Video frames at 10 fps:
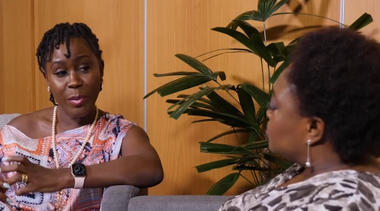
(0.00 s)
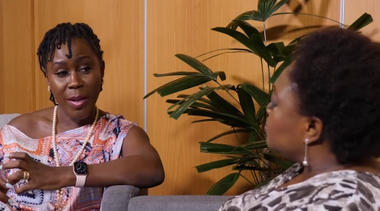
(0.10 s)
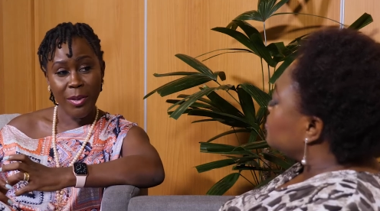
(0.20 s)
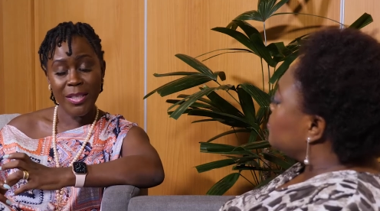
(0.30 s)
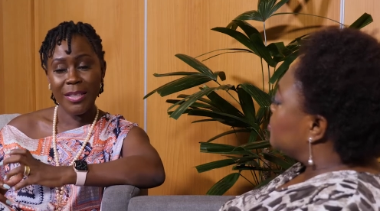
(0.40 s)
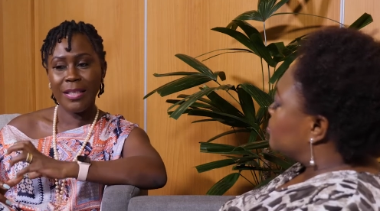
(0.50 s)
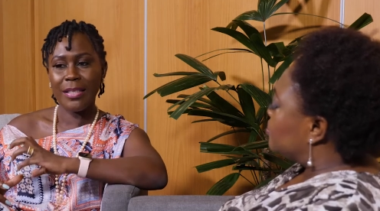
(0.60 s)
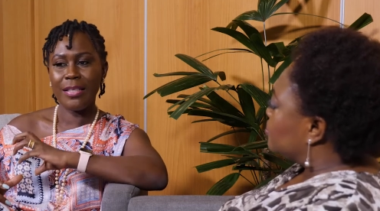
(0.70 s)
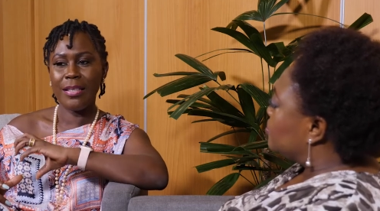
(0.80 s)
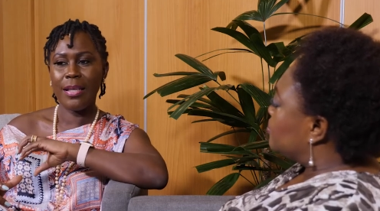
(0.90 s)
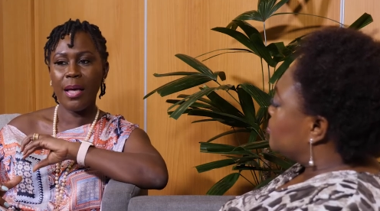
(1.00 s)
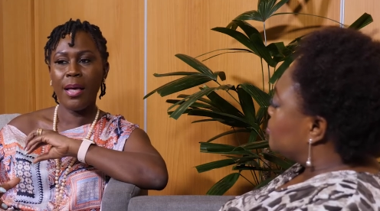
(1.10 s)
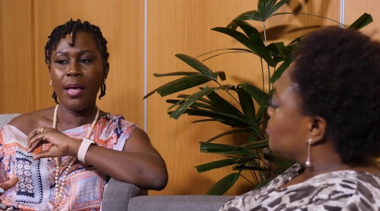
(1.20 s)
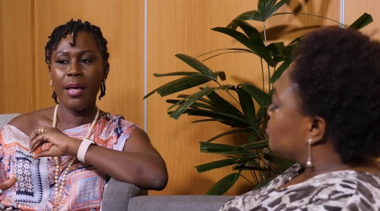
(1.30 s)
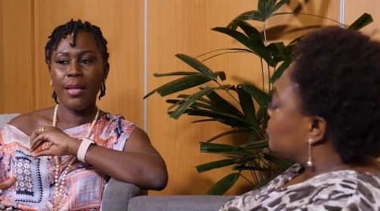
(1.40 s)
Speaker 1: about oh. it. They see
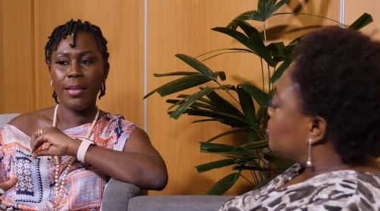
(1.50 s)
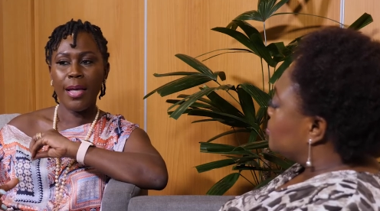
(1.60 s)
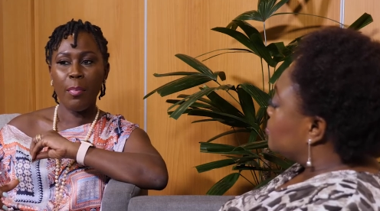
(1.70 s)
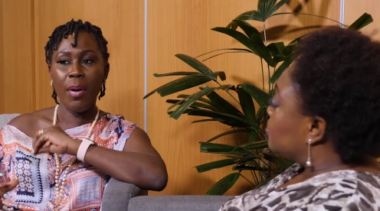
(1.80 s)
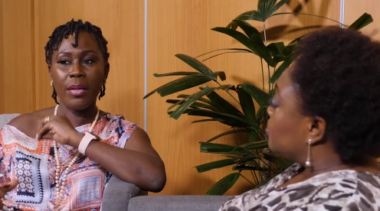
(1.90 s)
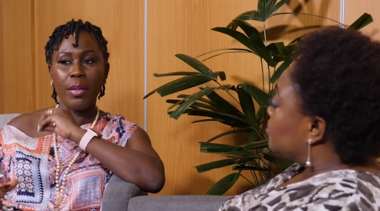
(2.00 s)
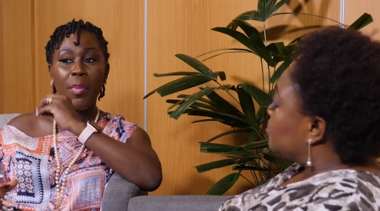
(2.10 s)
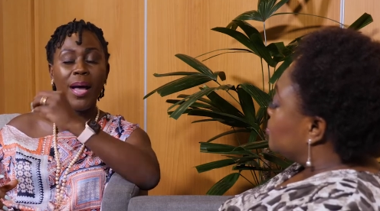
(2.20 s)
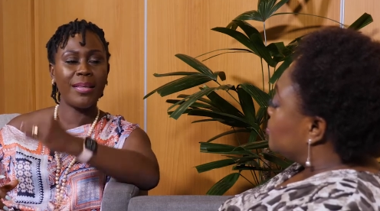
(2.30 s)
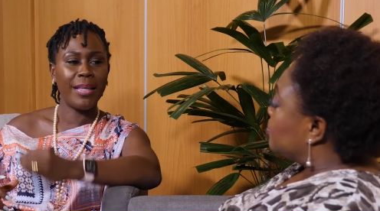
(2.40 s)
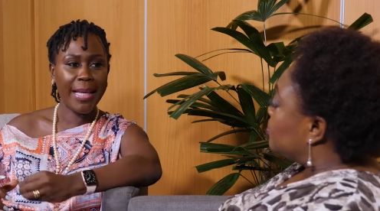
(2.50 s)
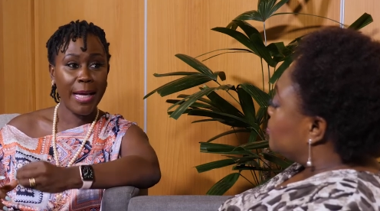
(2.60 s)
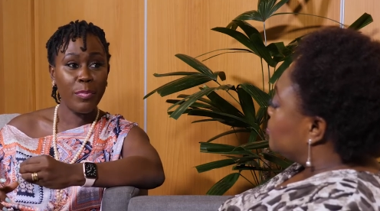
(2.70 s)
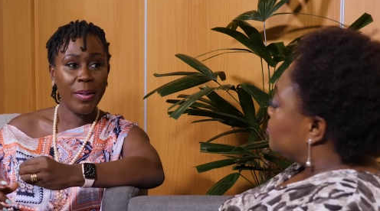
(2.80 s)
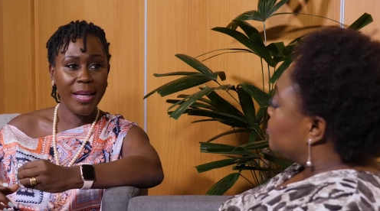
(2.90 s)
their their part, the part that they
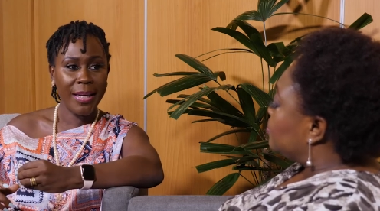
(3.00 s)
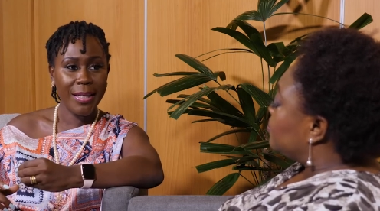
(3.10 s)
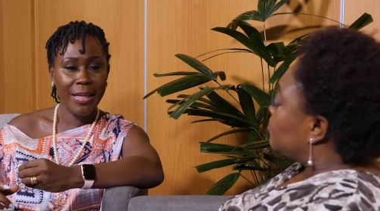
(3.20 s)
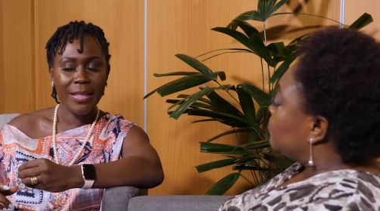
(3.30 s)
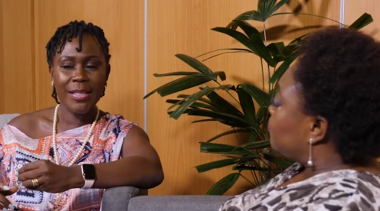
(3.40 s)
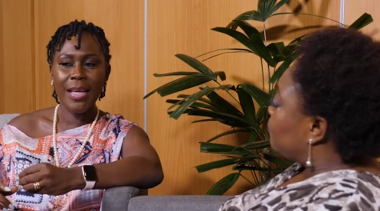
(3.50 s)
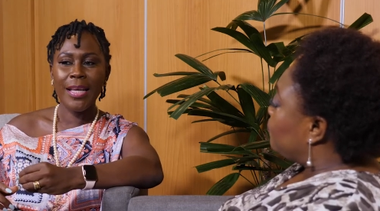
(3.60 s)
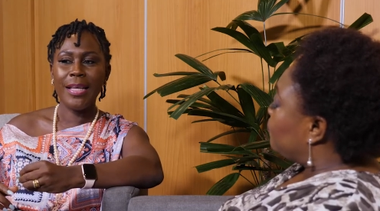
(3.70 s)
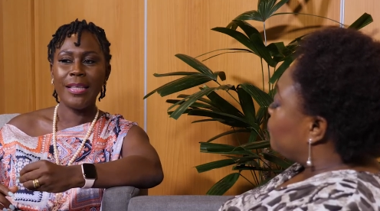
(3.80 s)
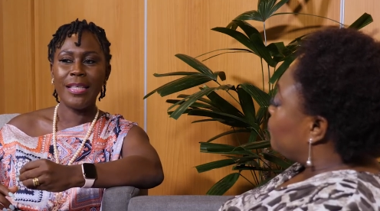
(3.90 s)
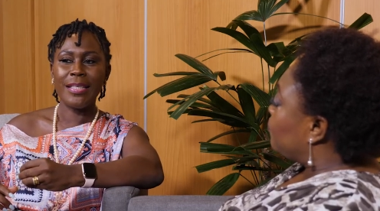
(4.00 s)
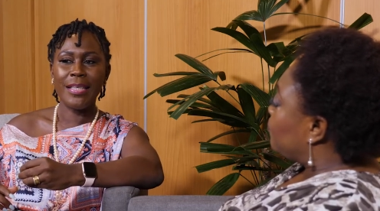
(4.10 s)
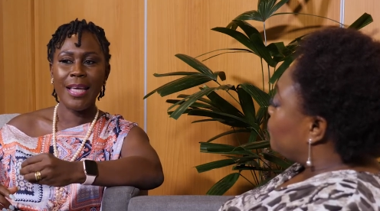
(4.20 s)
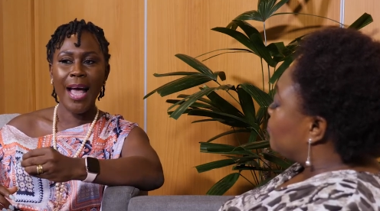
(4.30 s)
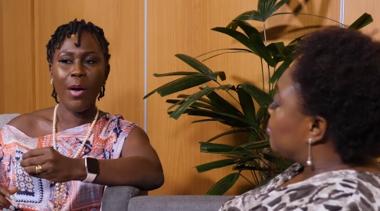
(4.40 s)
can play in it. They
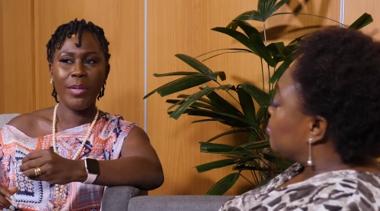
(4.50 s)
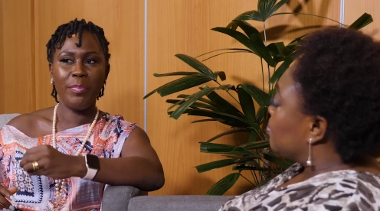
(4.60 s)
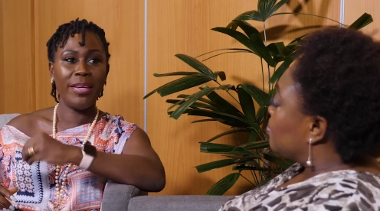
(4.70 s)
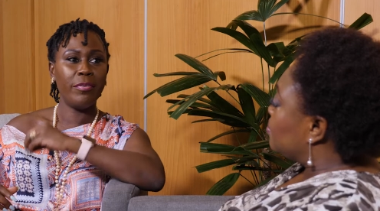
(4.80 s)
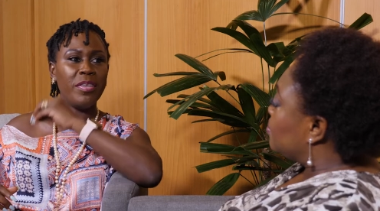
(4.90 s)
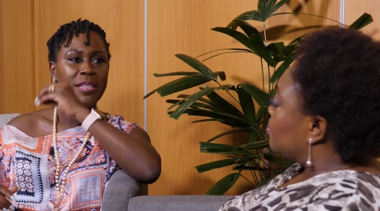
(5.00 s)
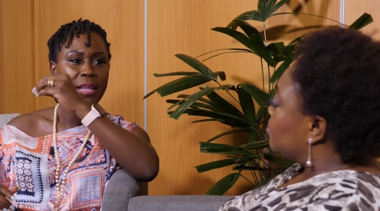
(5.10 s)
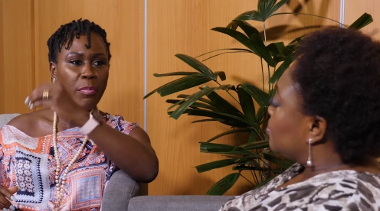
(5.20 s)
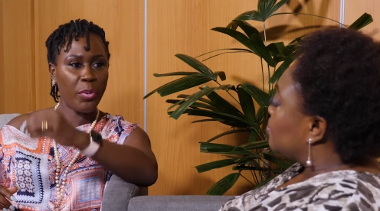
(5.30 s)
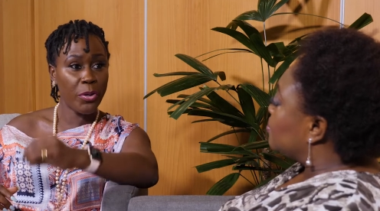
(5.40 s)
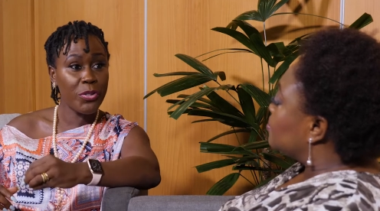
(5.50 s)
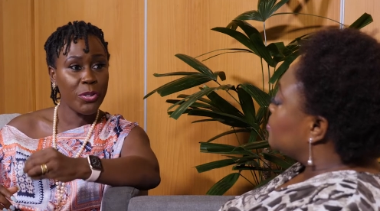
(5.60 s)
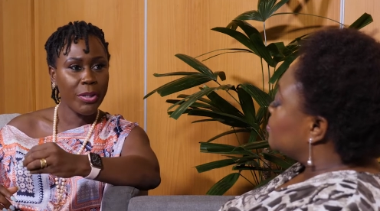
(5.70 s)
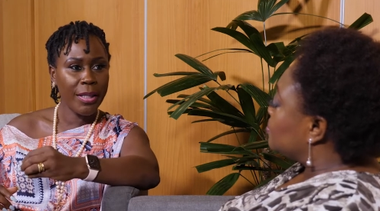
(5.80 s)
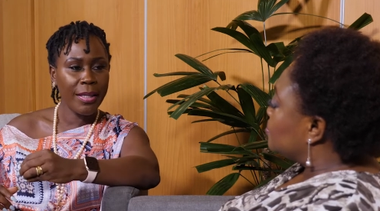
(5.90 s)
see how it benefits them
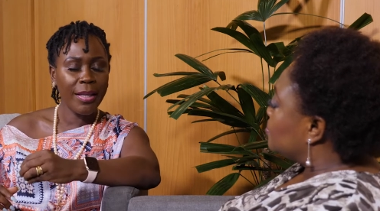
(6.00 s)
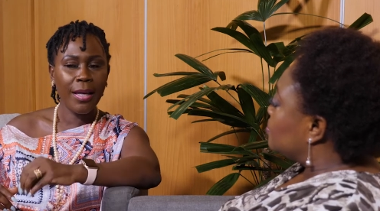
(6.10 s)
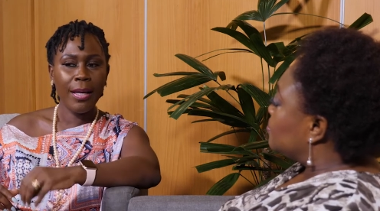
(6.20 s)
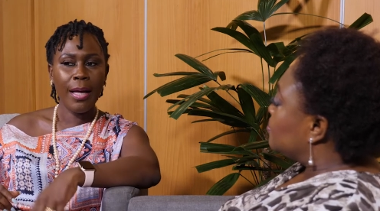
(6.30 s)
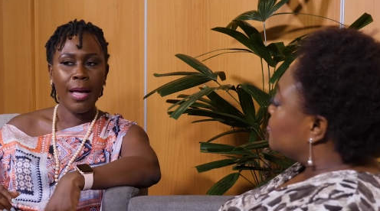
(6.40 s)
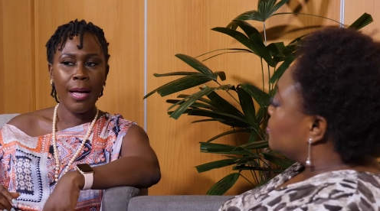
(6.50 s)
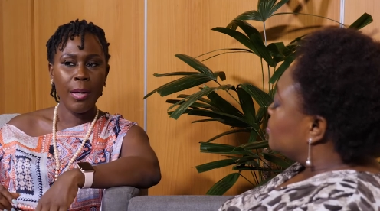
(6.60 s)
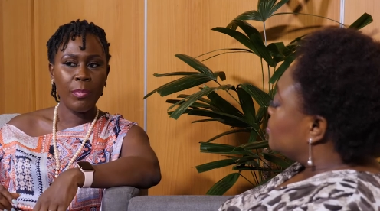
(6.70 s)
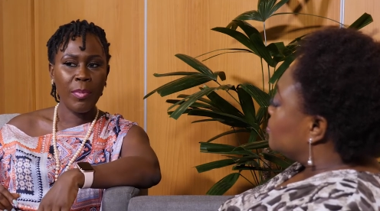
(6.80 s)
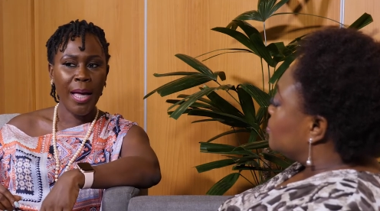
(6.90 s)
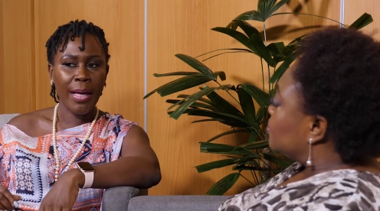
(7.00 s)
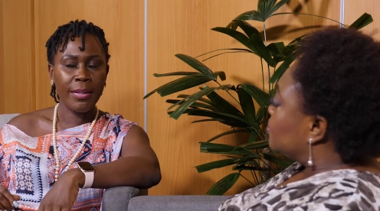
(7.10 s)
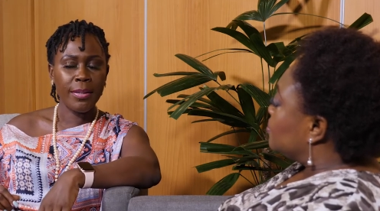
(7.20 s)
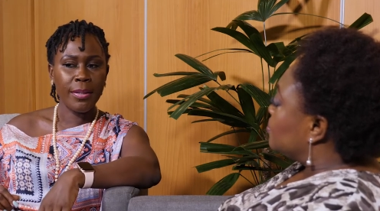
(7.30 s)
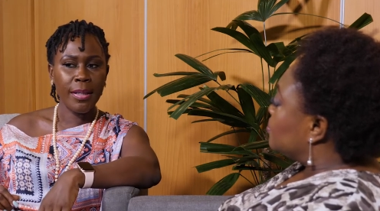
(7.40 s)
personally, um,
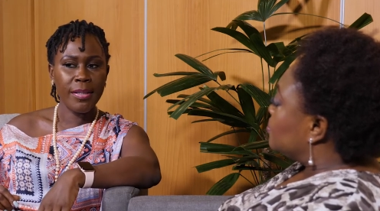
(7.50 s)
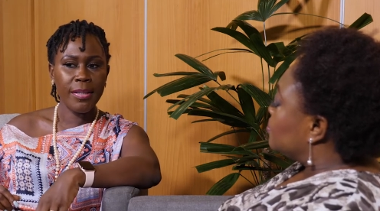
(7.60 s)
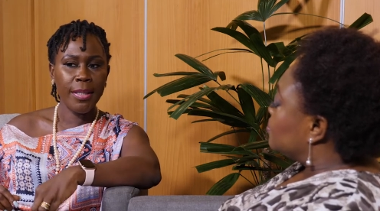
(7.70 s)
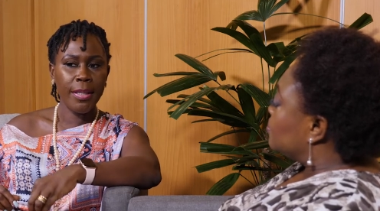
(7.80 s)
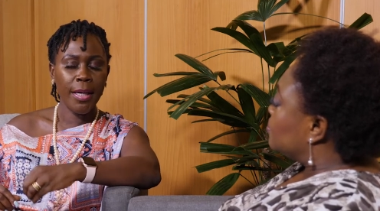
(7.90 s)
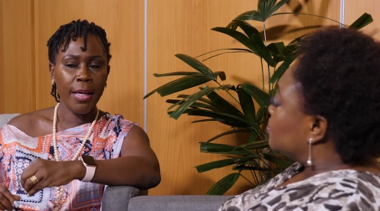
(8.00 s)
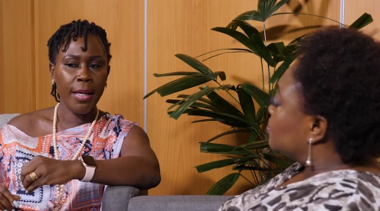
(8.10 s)
and they see